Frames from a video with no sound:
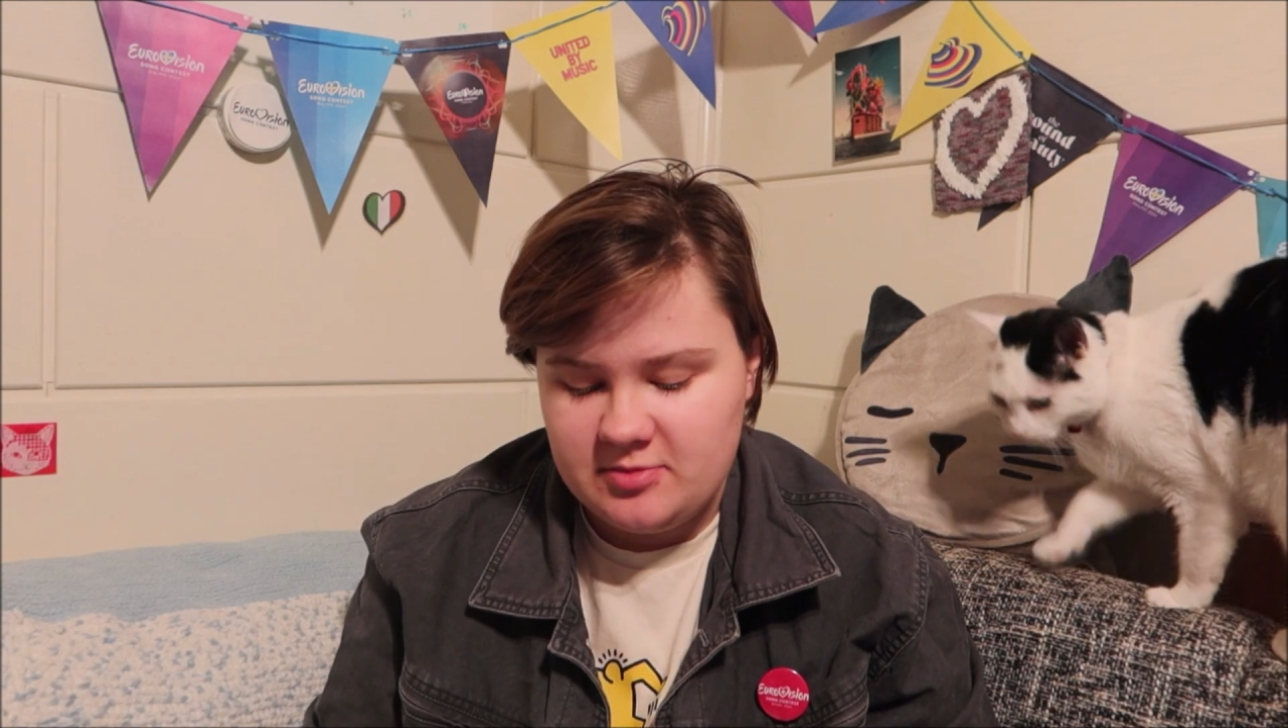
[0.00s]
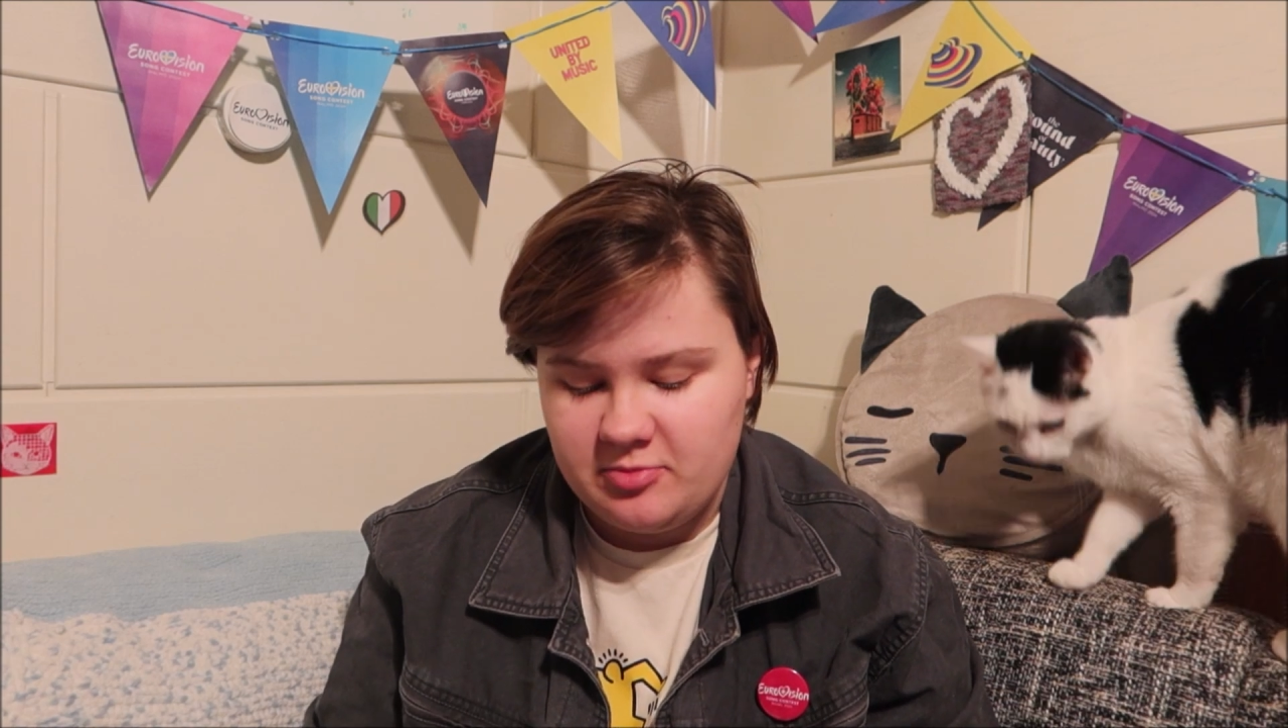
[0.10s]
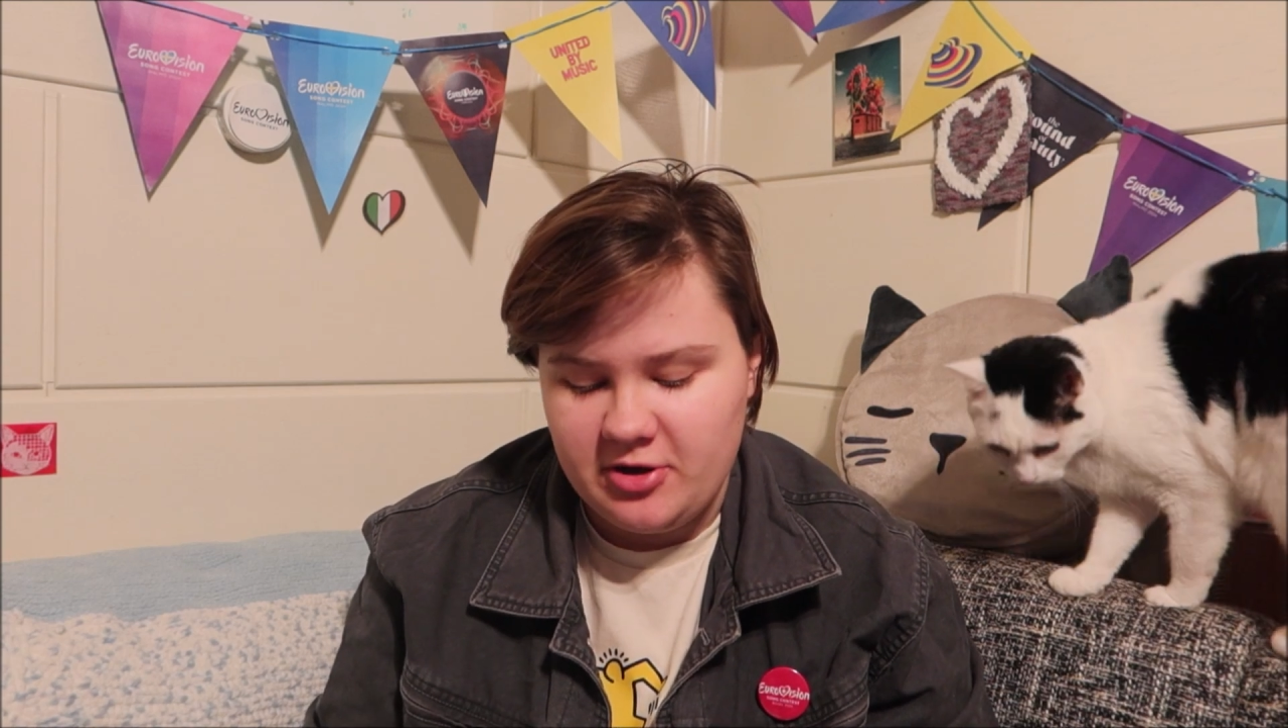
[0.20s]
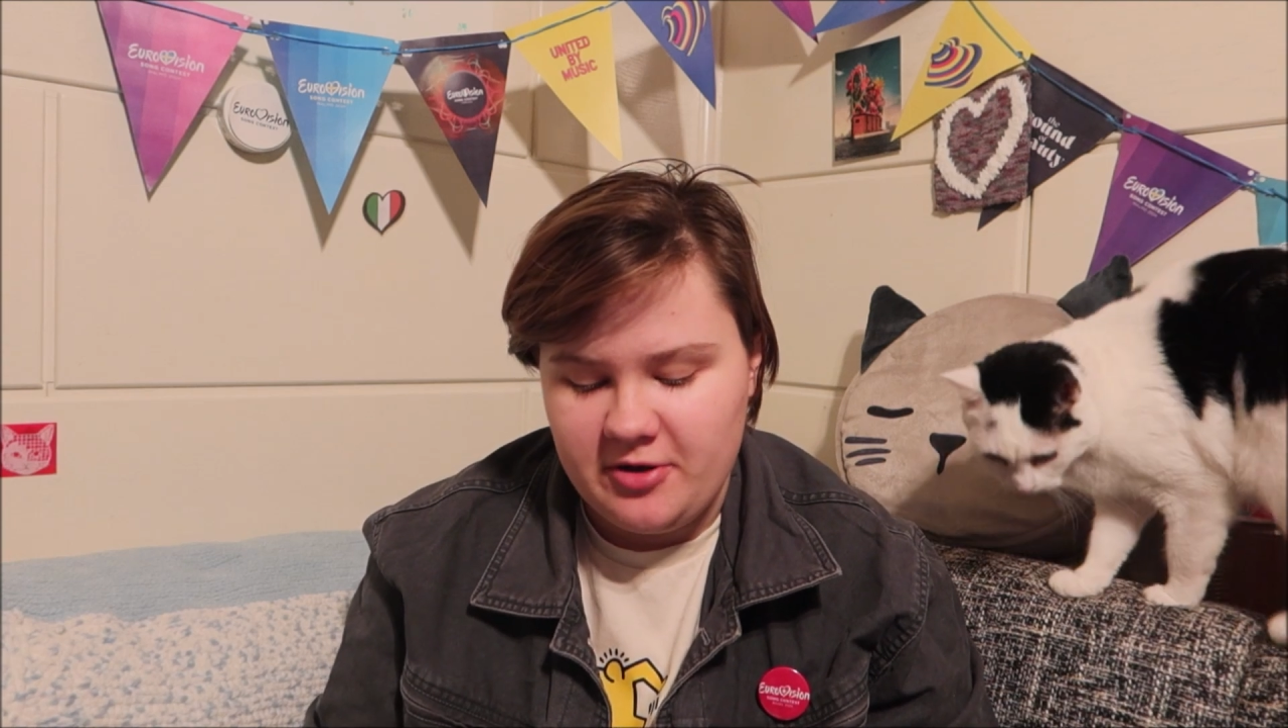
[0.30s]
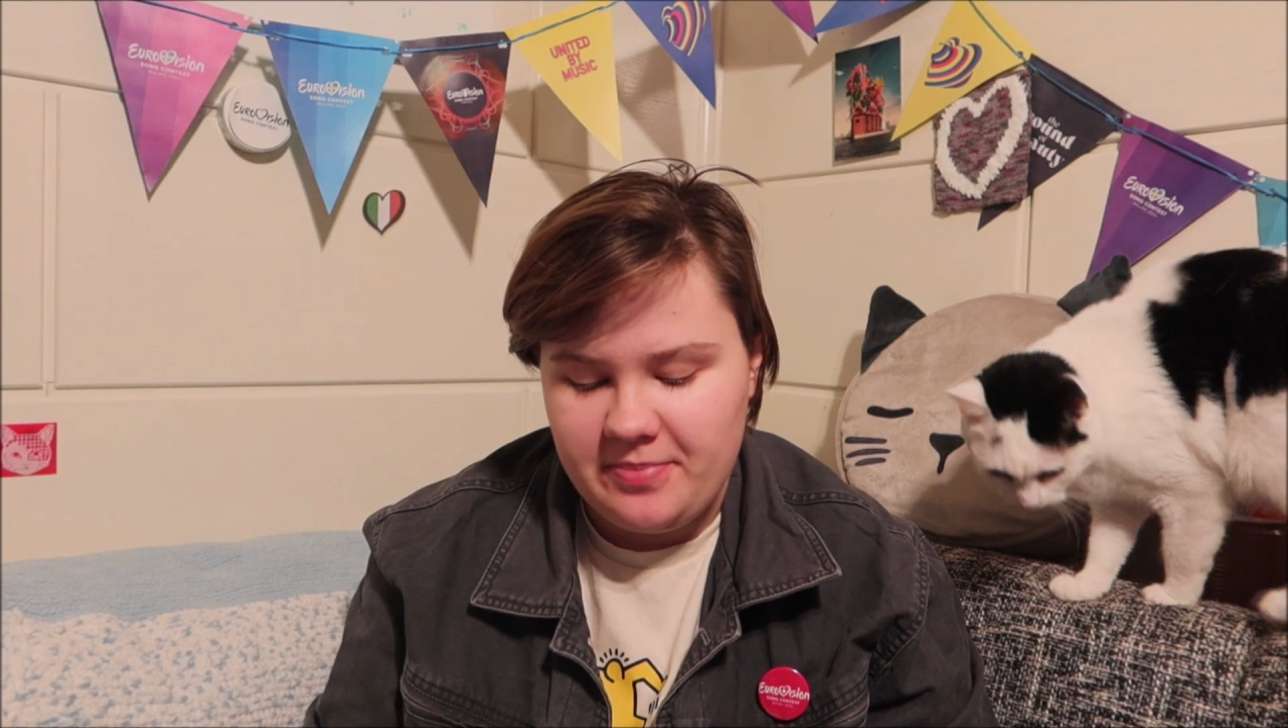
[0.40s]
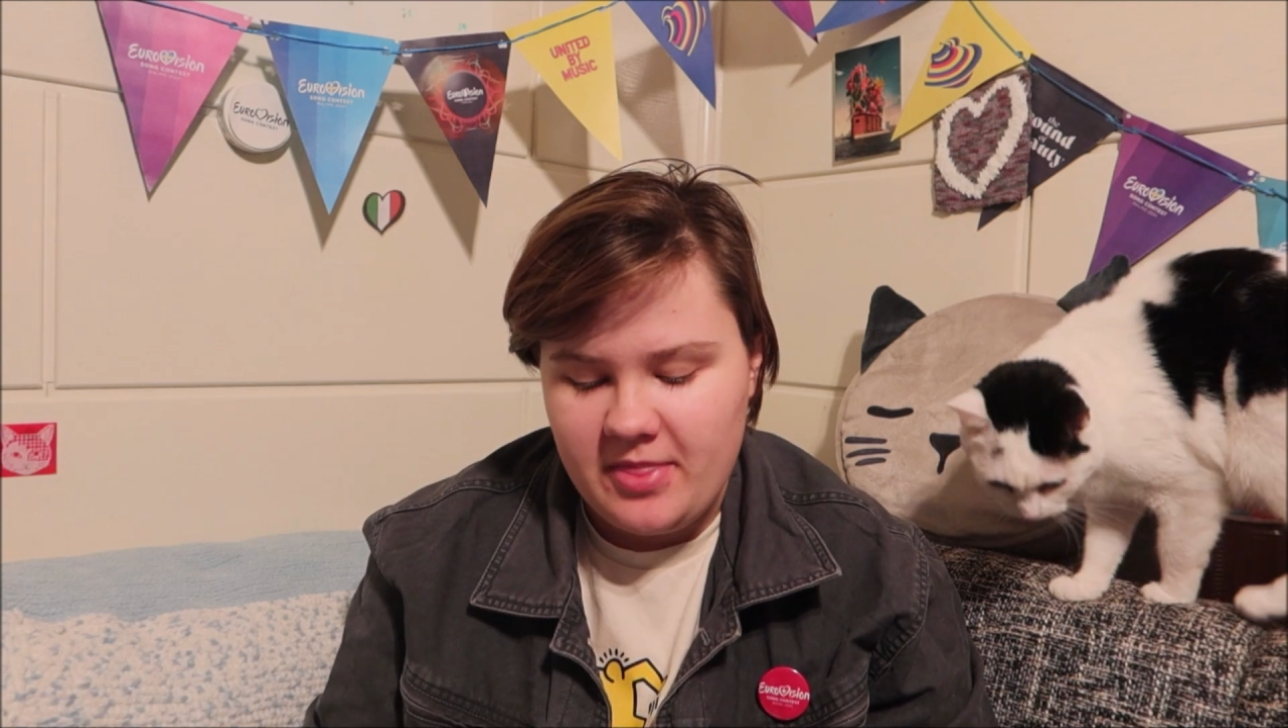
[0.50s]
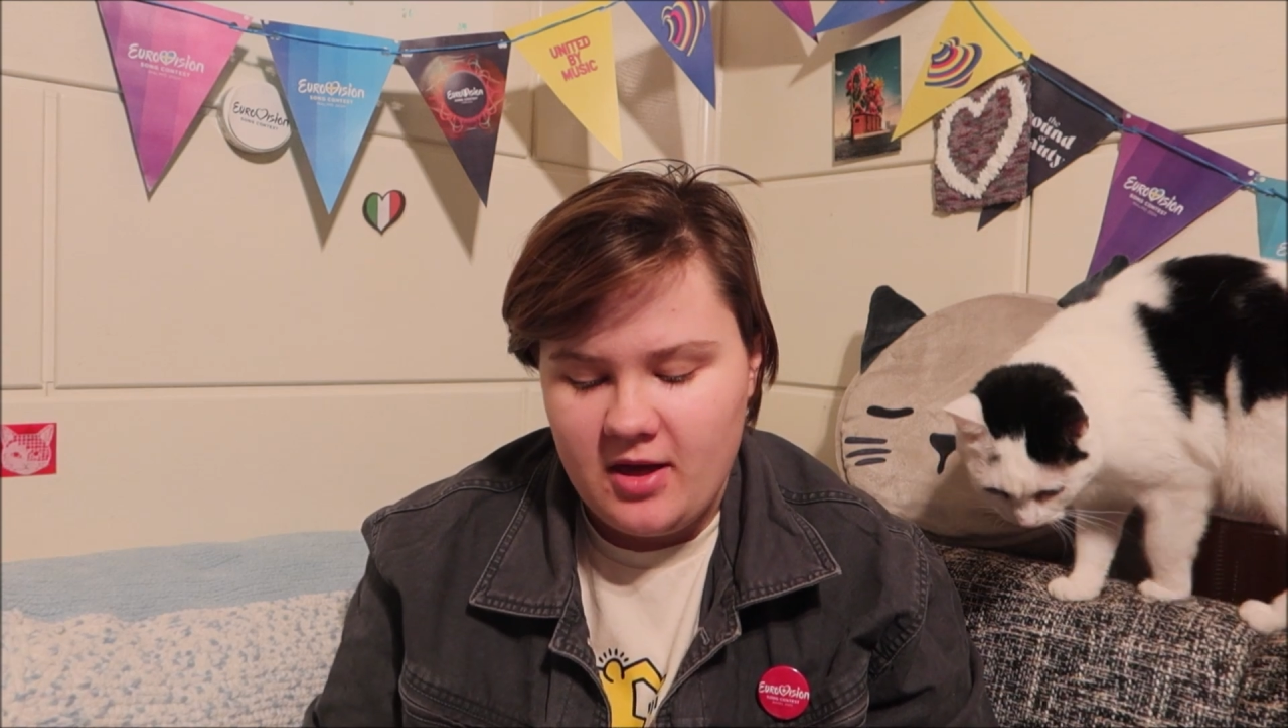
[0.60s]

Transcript: but